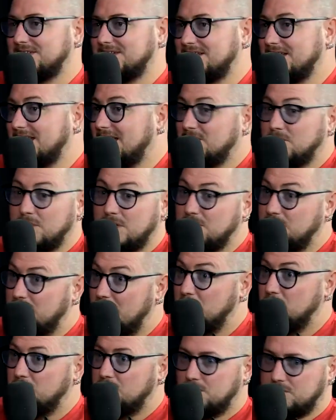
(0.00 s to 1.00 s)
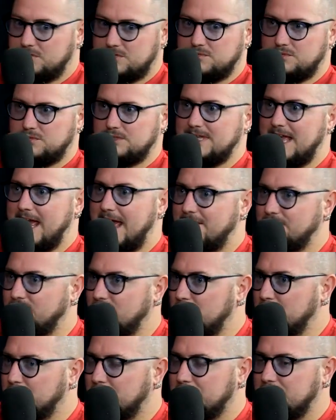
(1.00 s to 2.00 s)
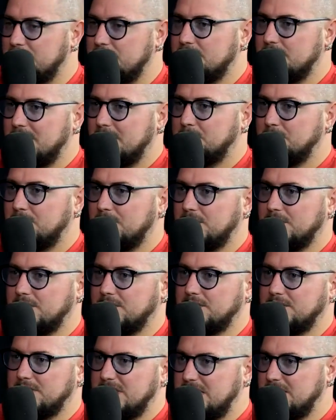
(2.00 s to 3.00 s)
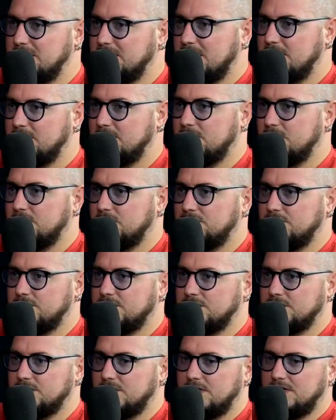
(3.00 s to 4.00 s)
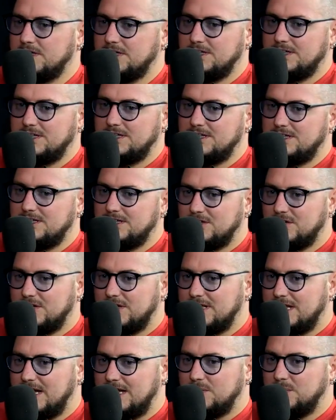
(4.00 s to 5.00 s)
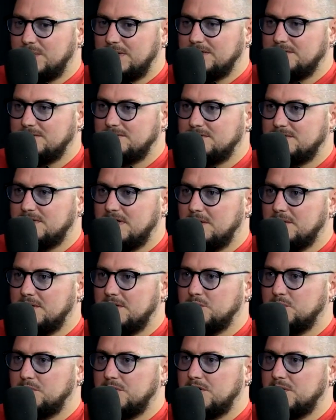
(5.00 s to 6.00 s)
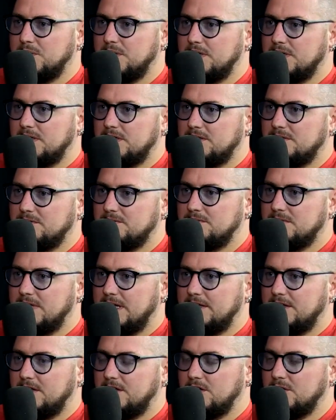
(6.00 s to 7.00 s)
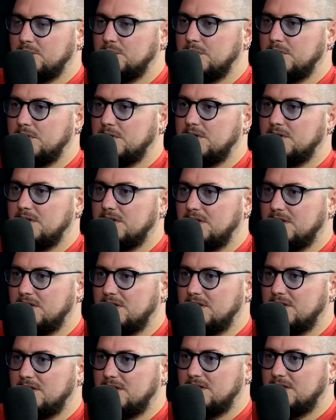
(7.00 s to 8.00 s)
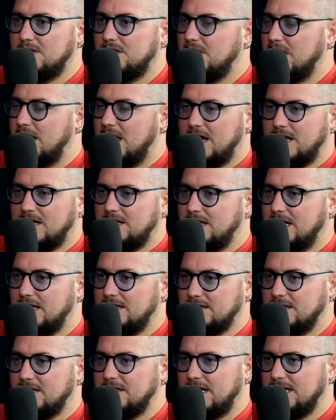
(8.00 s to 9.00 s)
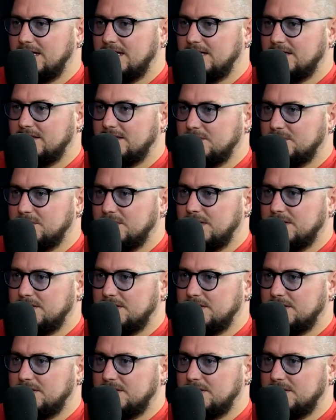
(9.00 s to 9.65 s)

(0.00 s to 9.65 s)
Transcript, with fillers: Yeah. Well, this was everybody at that point, near enough. And, you know, it kind of went downhill pretty quickly that year. But yeah, I like that one.